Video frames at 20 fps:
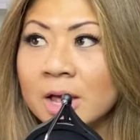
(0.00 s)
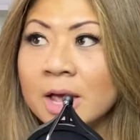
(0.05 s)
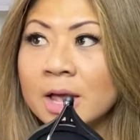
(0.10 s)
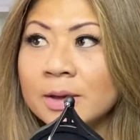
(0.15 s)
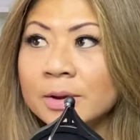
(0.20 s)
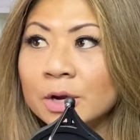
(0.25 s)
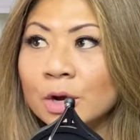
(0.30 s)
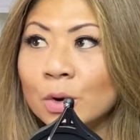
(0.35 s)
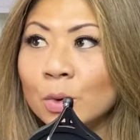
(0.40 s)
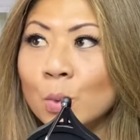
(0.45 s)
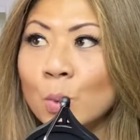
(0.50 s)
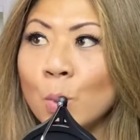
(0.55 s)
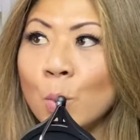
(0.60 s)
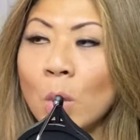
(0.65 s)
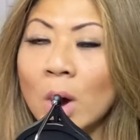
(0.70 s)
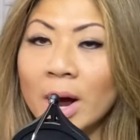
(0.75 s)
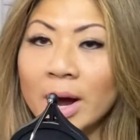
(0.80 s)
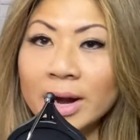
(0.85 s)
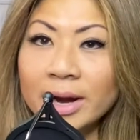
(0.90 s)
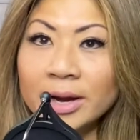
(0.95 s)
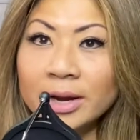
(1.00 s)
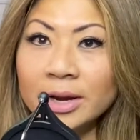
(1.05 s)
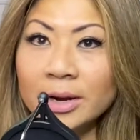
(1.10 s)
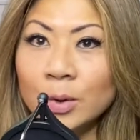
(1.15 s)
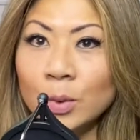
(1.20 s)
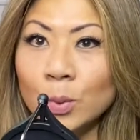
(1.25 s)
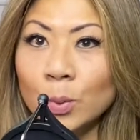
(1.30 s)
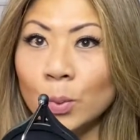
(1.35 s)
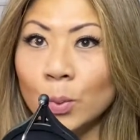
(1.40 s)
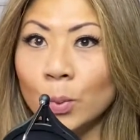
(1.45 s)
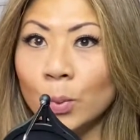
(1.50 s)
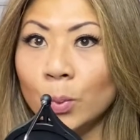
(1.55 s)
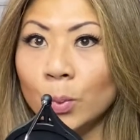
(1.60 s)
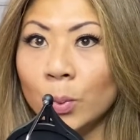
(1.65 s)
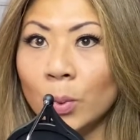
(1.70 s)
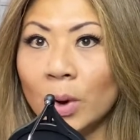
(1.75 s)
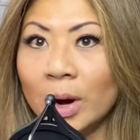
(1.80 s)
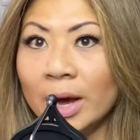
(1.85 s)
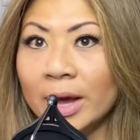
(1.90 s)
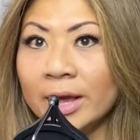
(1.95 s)

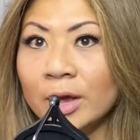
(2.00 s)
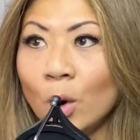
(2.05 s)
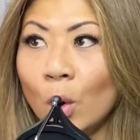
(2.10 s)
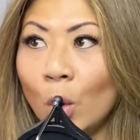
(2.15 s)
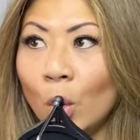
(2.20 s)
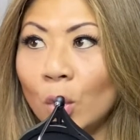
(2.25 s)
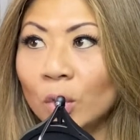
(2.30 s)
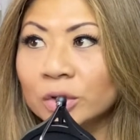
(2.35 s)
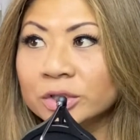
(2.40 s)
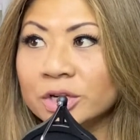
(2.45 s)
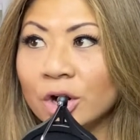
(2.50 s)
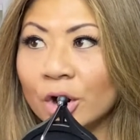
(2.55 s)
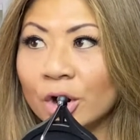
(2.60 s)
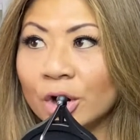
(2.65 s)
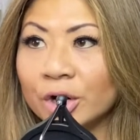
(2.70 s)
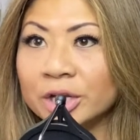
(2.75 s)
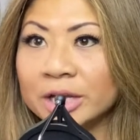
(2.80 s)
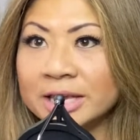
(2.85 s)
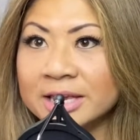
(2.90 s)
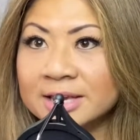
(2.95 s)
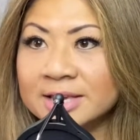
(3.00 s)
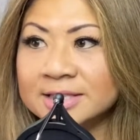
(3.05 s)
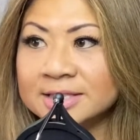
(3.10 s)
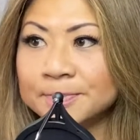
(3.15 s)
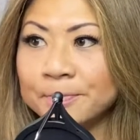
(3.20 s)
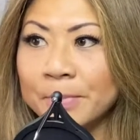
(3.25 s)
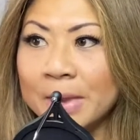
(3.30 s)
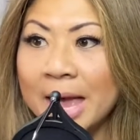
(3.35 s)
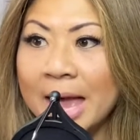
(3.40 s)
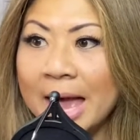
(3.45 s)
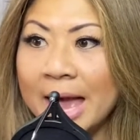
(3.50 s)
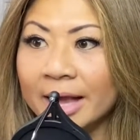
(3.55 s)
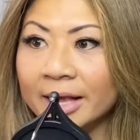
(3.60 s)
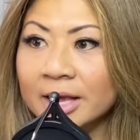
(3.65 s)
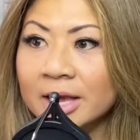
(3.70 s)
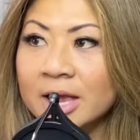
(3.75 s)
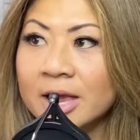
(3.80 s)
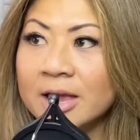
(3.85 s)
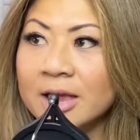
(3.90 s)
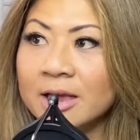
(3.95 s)
Why hold our kids back?
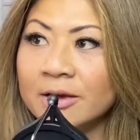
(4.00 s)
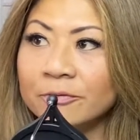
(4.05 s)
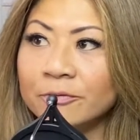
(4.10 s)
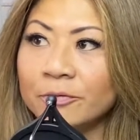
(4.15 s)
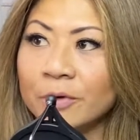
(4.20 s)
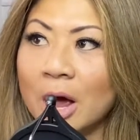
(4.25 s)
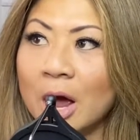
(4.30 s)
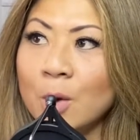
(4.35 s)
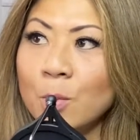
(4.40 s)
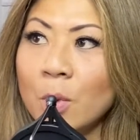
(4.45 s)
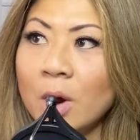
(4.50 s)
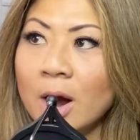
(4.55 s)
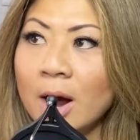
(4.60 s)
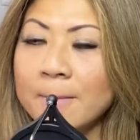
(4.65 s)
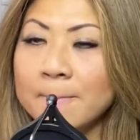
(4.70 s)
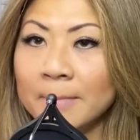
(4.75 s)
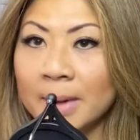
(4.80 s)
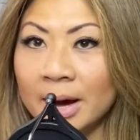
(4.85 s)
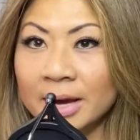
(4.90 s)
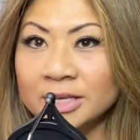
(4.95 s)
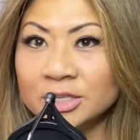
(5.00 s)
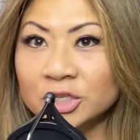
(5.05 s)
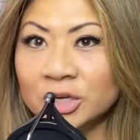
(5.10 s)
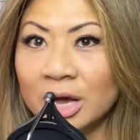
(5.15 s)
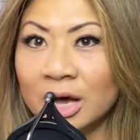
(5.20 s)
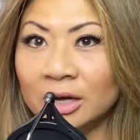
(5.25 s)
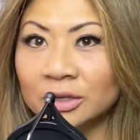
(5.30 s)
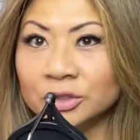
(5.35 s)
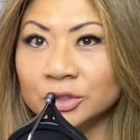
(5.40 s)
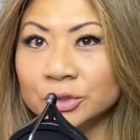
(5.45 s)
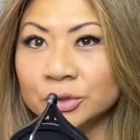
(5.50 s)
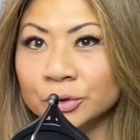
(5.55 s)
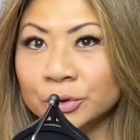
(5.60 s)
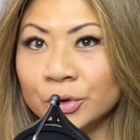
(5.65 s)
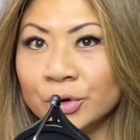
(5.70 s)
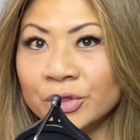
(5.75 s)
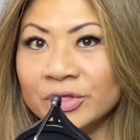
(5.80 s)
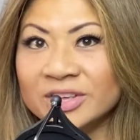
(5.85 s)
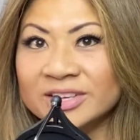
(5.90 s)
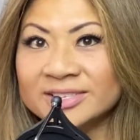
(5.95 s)
If I want my child to
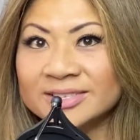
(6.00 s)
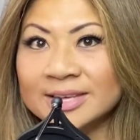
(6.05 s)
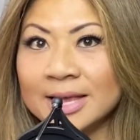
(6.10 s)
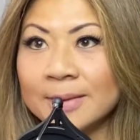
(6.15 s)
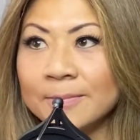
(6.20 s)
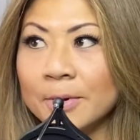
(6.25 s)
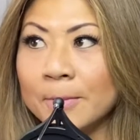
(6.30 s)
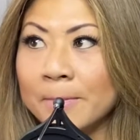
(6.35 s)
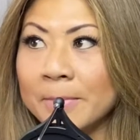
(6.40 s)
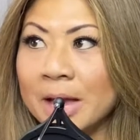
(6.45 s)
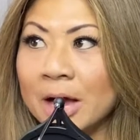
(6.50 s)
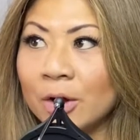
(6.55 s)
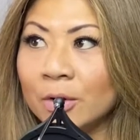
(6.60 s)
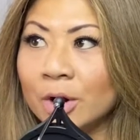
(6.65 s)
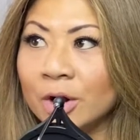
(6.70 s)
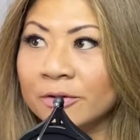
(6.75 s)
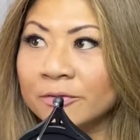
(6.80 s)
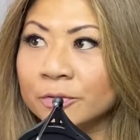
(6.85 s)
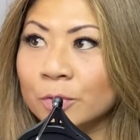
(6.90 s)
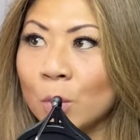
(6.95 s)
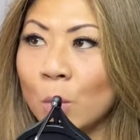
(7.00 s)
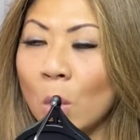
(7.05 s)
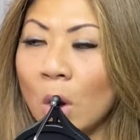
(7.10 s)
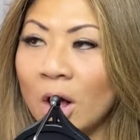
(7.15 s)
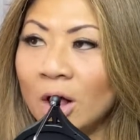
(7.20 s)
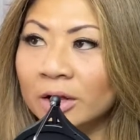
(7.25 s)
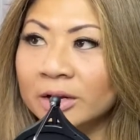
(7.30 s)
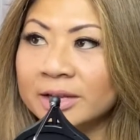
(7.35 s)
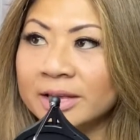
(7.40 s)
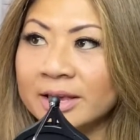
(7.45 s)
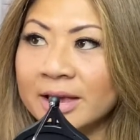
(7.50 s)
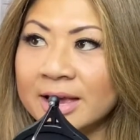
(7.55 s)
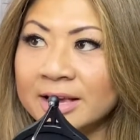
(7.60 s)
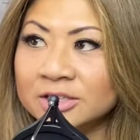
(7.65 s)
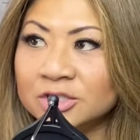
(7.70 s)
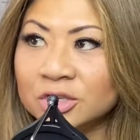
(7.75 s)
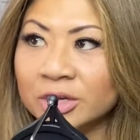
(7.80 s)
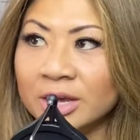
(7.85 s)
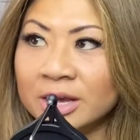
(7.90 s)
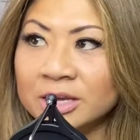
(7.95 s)
learn the same amount of quality
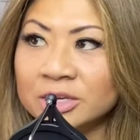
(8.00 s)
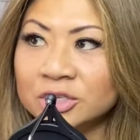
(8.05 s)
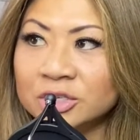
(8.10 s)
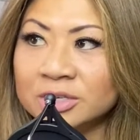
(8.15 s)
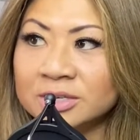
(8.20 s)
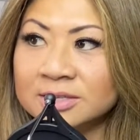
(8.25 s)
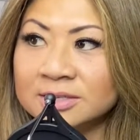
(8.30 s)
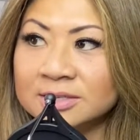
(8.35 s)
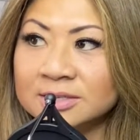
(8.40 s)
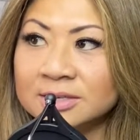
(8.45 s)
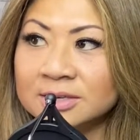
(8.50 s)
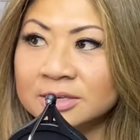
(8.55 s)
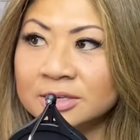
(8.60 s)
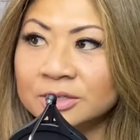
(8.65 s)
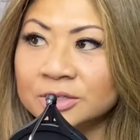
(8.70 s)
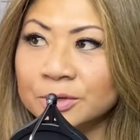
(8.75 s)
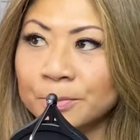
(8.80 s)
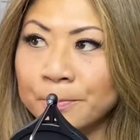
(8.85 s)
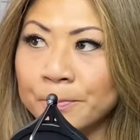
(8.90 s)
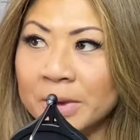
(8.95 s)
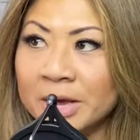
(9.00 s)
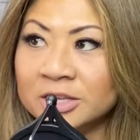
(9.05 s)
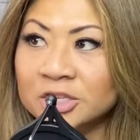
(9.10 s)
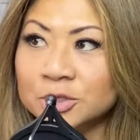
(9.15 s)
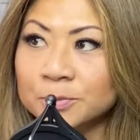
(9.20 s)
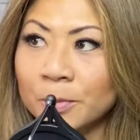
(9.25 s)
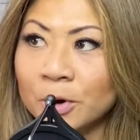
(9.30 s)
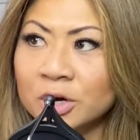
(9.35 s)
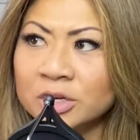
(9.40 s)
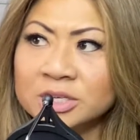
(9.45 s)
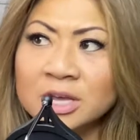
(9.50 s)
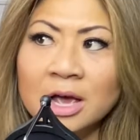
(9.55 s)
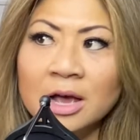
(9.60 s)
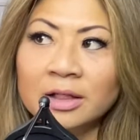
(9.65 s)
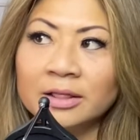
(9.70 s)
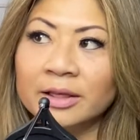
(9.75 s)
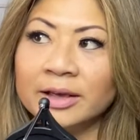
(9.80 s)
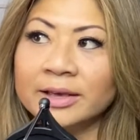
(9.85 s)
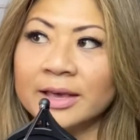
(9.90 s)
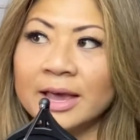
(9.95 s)
education and skills and benchmarks
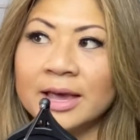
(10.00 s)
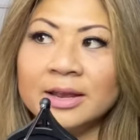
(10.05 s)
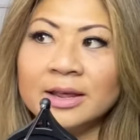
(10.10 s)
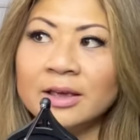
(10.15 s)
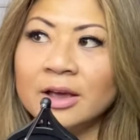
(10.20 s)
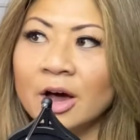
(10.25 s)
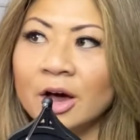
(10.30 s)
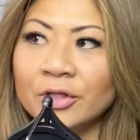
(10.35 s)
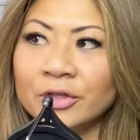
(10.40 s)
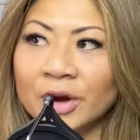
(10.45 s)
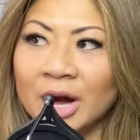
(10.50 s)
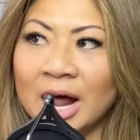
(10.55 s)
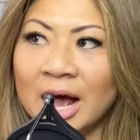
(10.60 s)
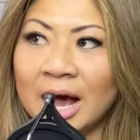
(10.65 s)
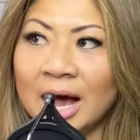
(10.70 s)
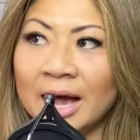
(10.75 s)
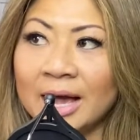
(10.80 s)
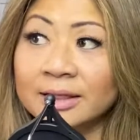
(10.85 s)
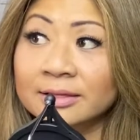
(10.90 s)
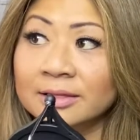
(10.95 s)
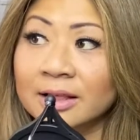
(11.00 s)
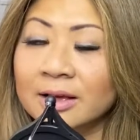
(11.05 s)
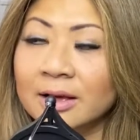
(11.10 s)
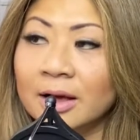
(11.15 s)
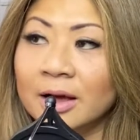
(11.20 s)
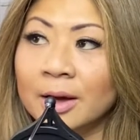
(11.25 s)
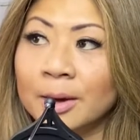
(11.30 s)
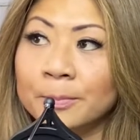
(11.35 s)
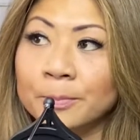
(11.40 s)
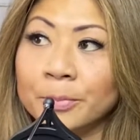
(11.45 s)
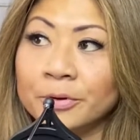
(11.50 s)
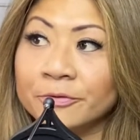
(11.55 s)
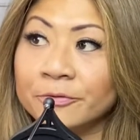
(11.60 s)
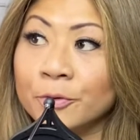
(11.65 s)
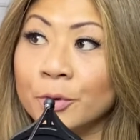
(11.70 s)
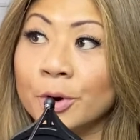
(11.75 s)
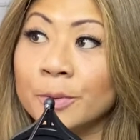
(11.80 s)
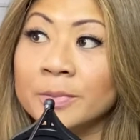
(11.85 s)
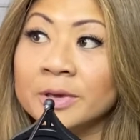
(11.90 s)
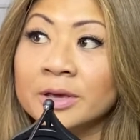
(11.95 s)
like any other high
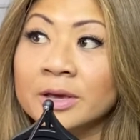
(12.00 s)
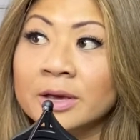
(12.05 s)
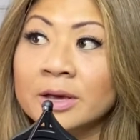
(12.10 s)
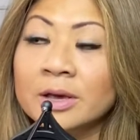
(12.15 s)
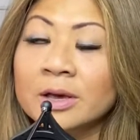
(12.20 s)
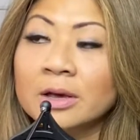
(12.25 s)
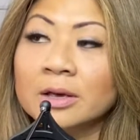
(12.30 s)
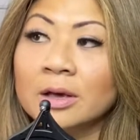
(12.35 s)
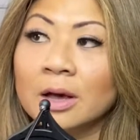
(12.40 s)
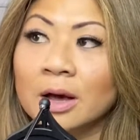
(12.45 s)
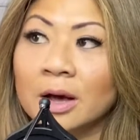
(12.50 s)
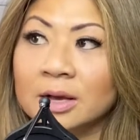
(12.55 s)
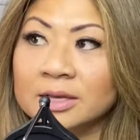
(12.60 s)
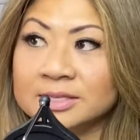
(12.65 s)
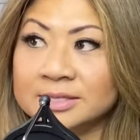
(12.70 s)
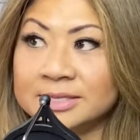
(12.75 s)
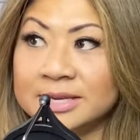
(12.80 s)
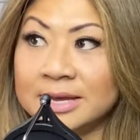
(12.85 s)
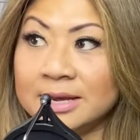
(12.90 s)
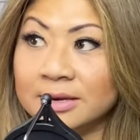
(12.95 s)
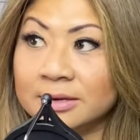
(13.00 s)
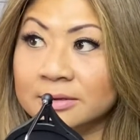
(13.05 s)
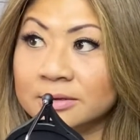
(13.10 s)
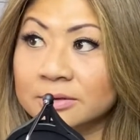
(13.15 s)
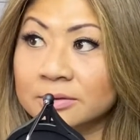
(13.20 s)
performing state